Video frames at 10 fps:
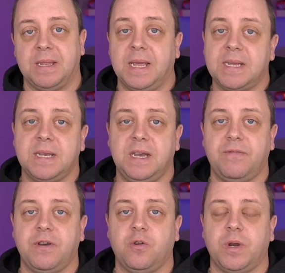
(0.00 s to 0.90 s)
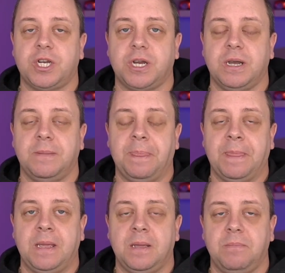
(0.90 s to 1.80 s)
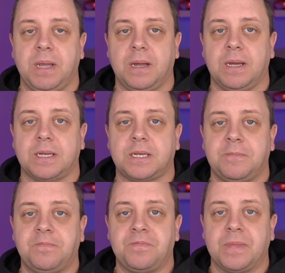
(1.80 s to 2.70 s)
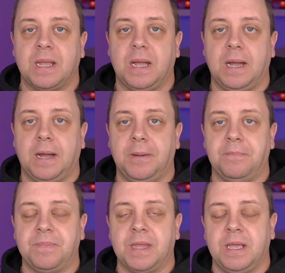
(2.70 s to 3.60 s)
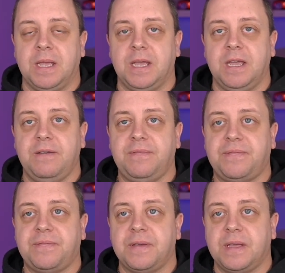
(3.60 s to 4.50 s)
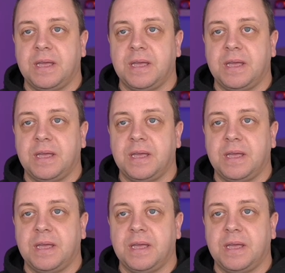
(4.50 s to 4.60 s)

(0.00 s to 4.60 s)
That's a different question because um, if